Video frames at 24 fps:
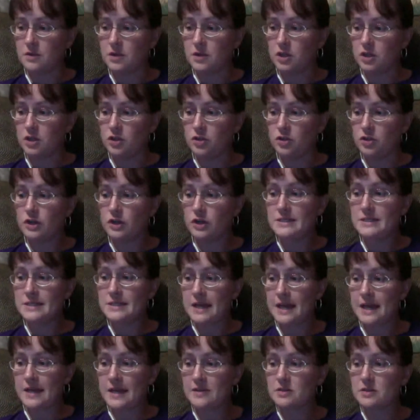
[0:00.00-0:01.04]
Your
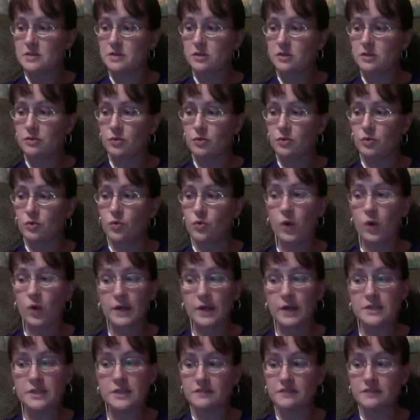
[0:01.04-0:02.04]
intent through quantum